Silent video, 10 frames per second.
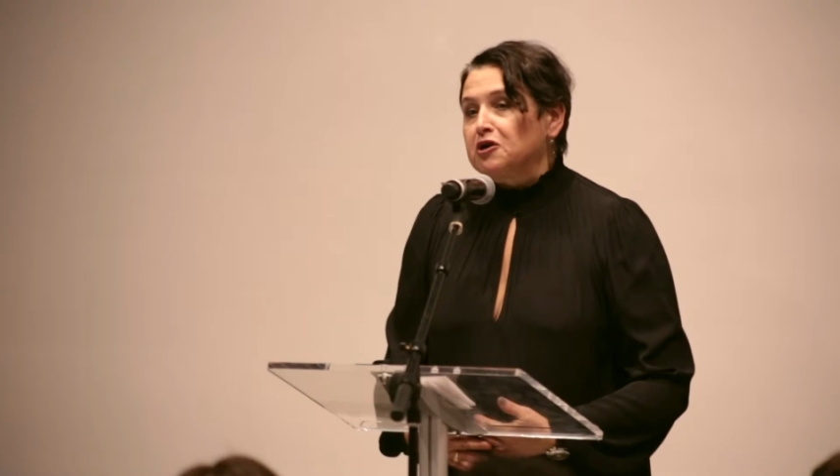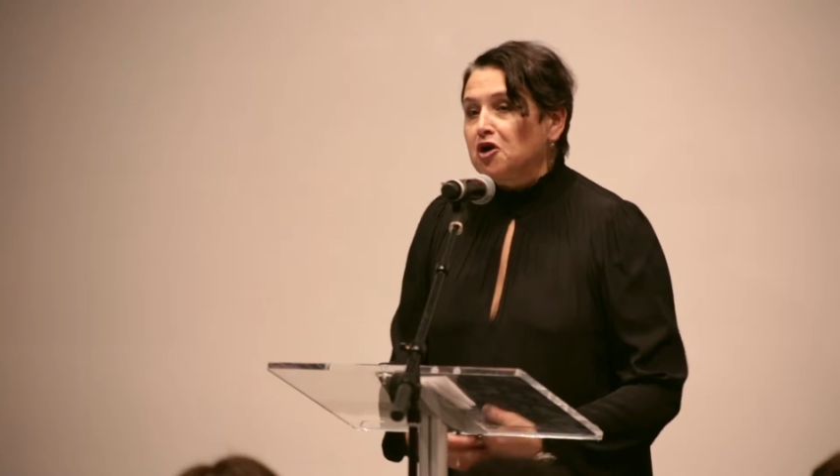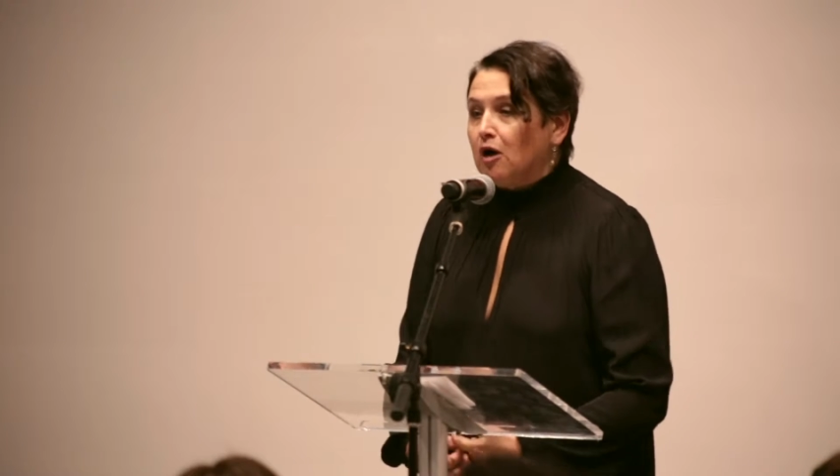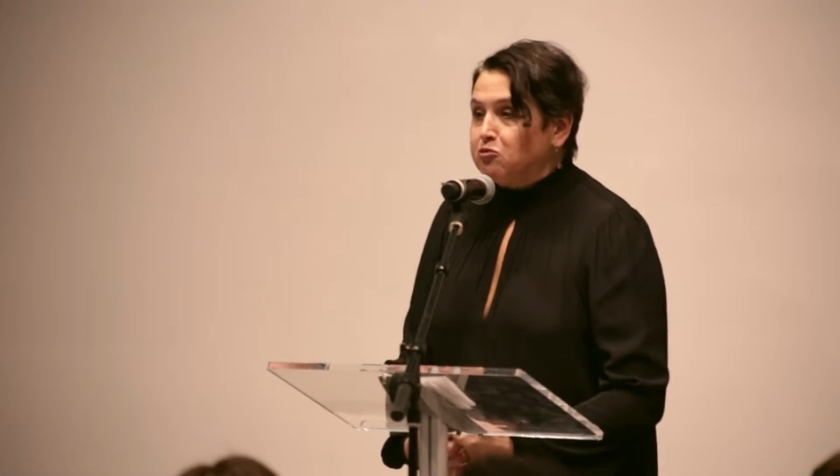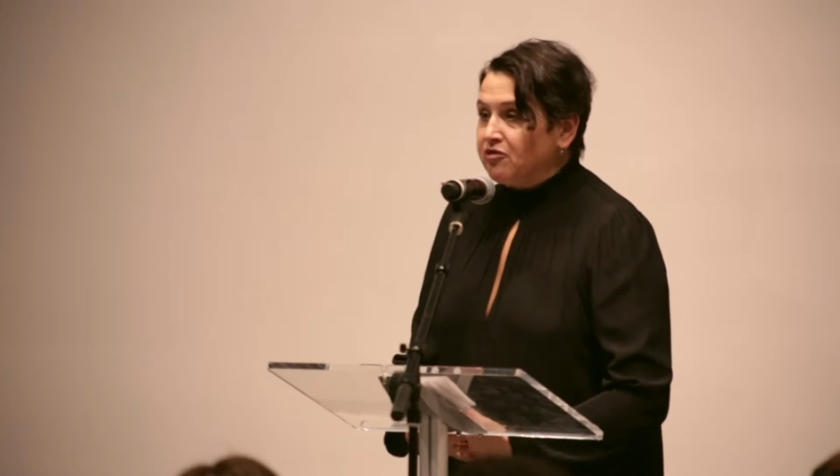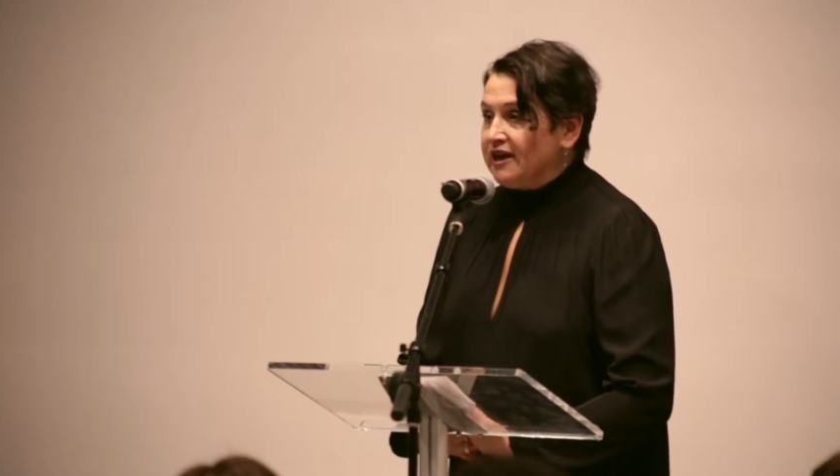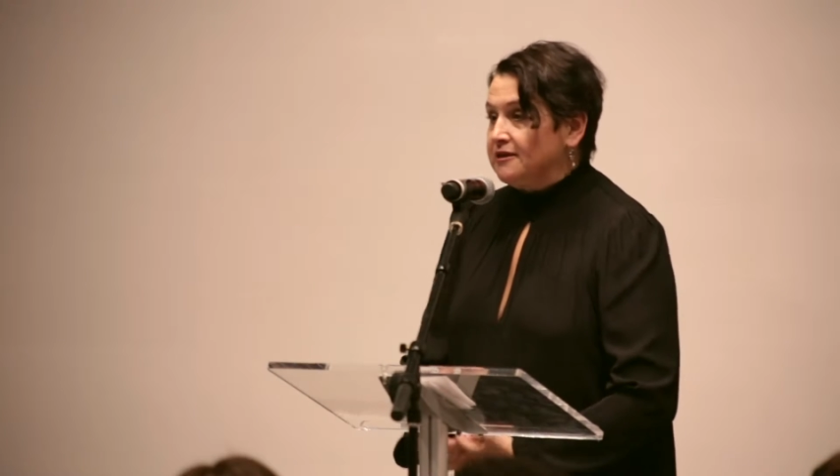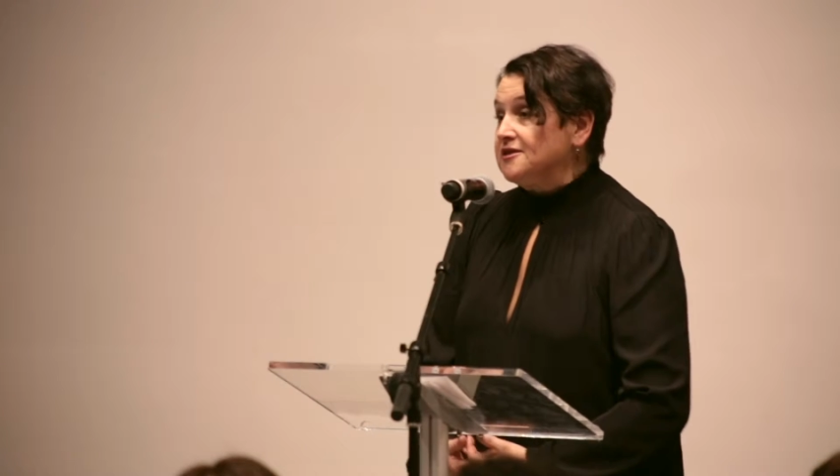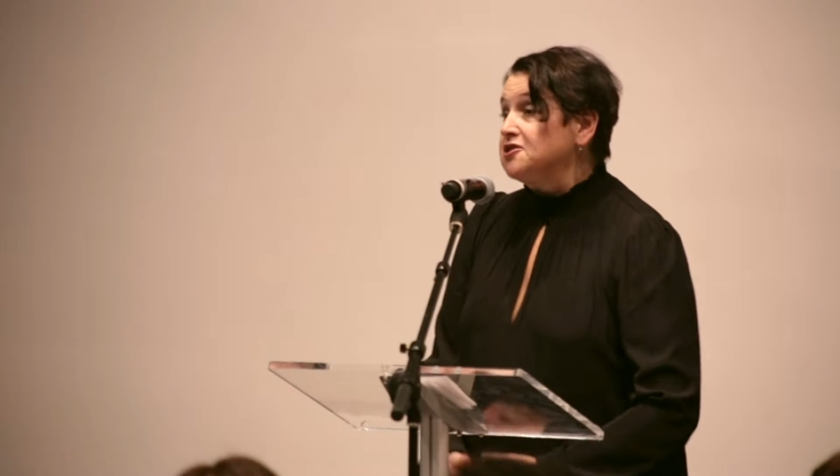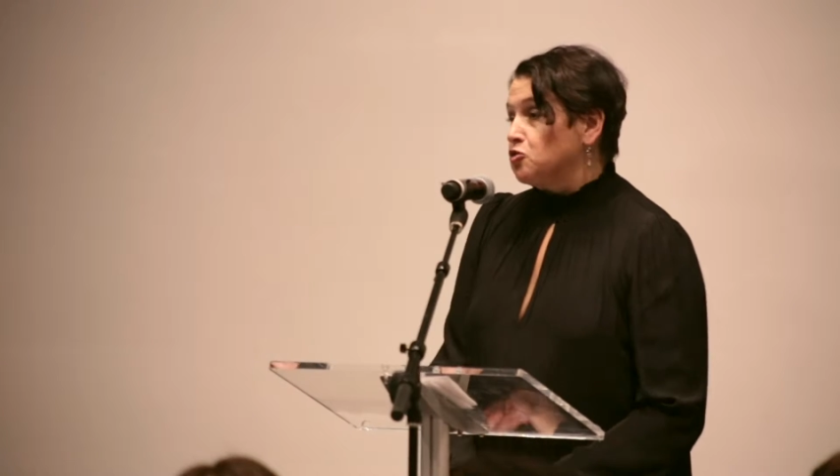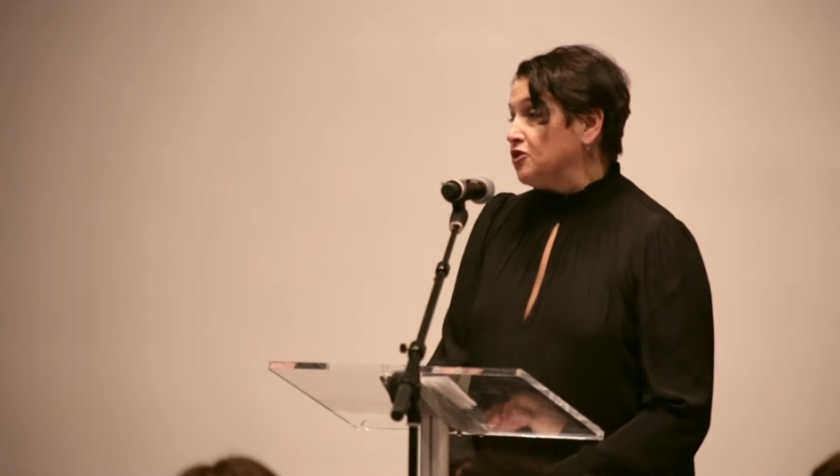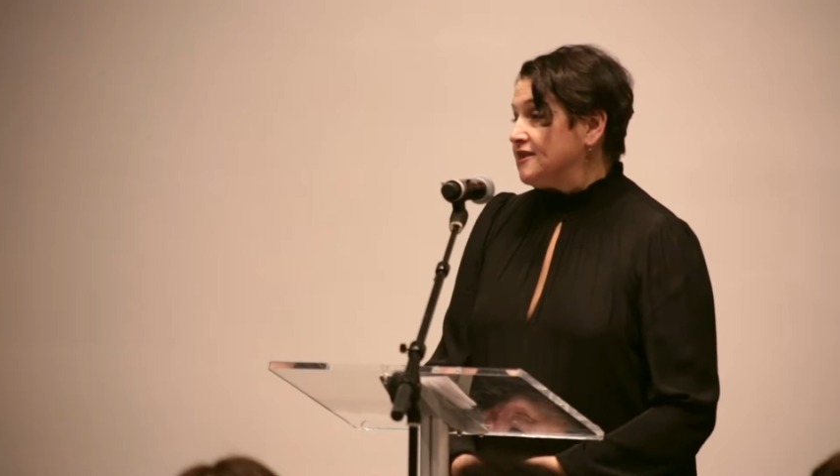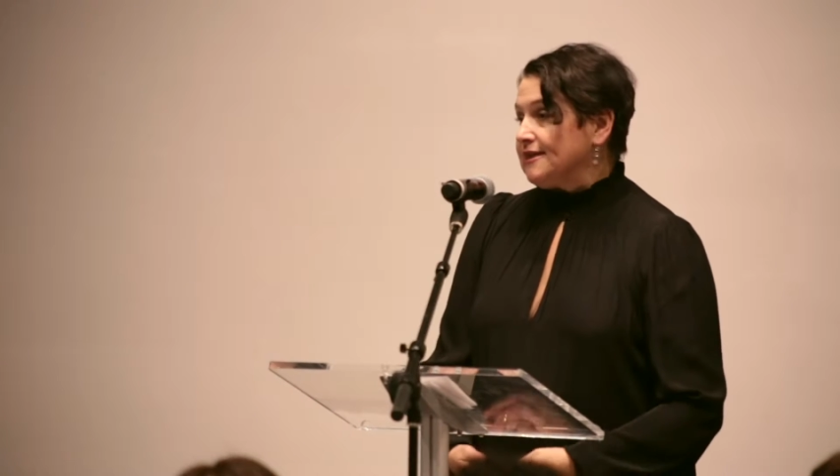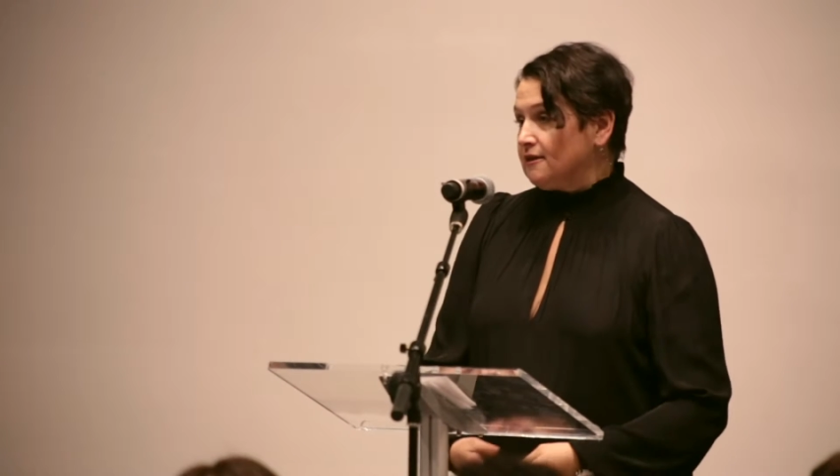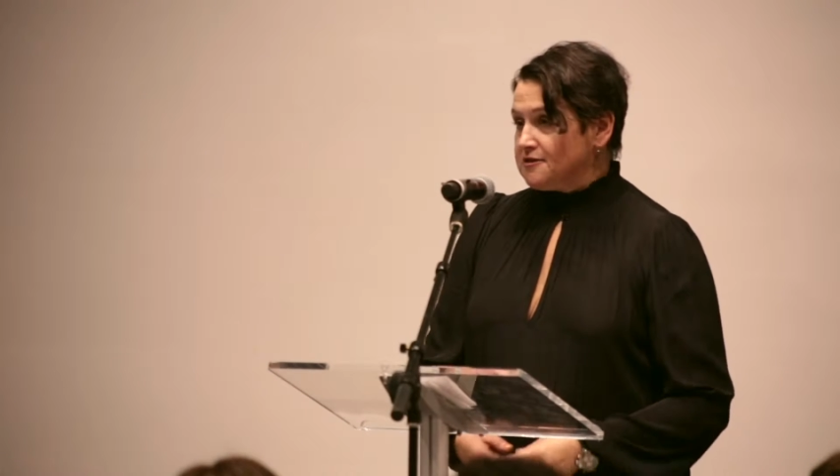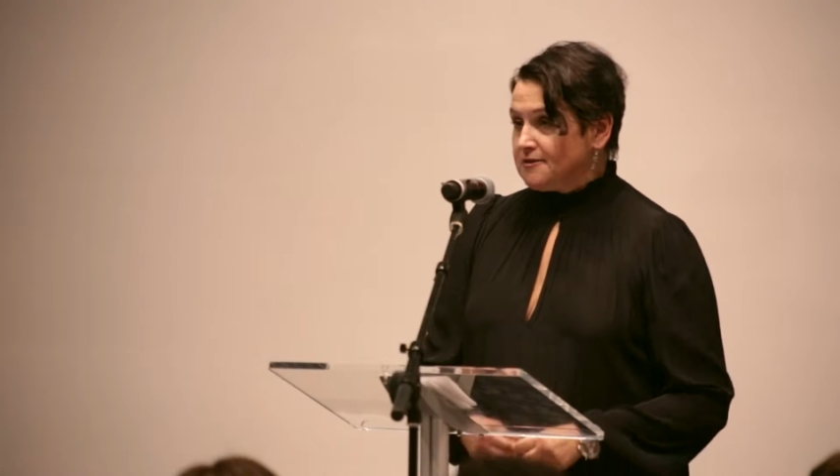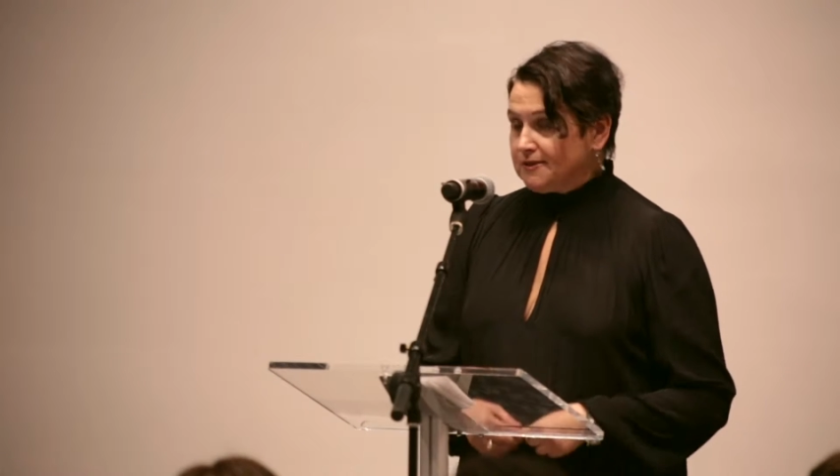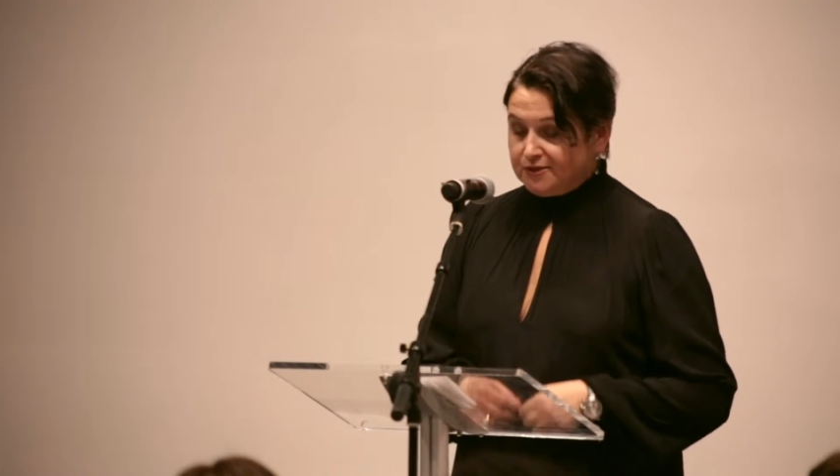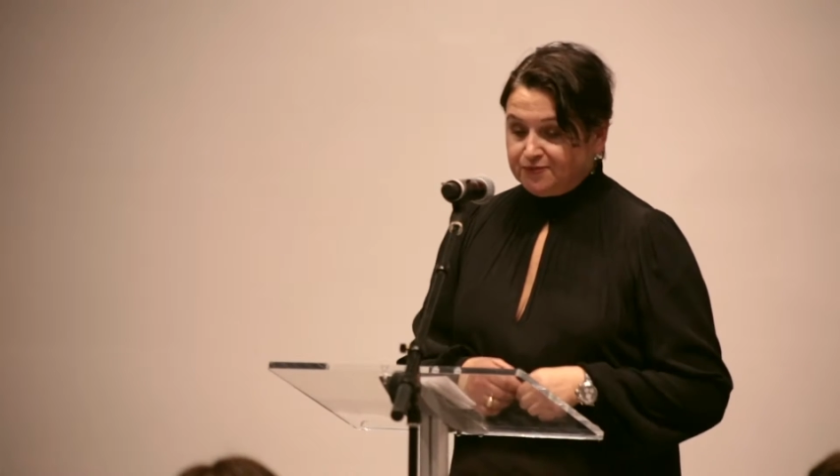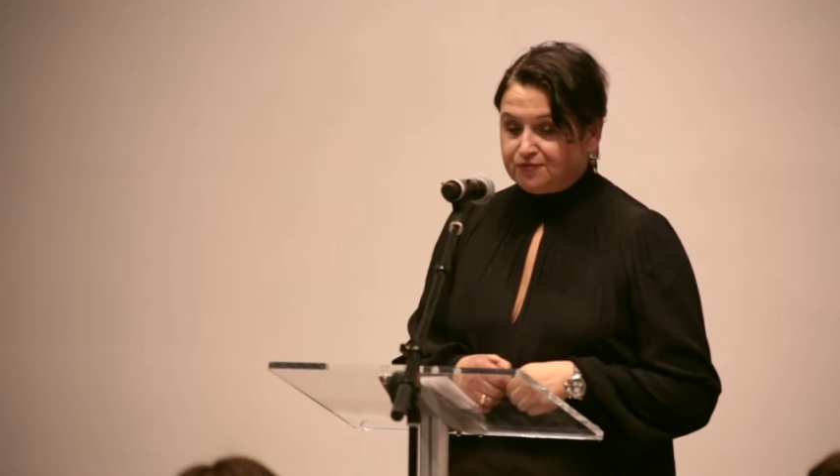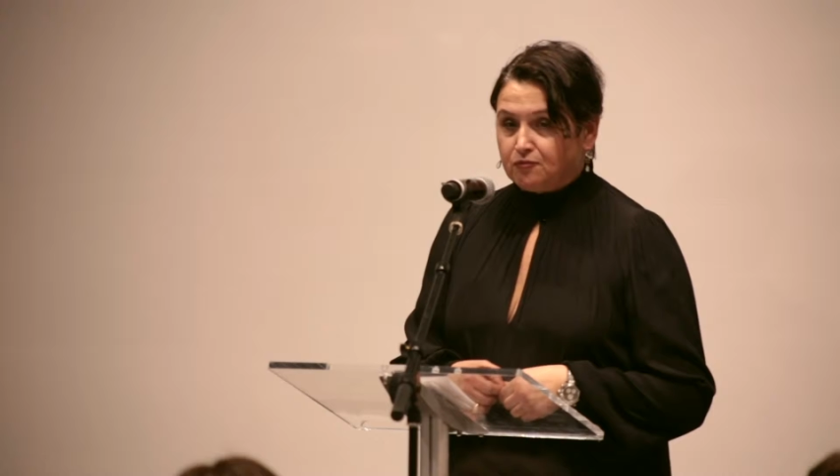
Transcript: our copywriters storytellers,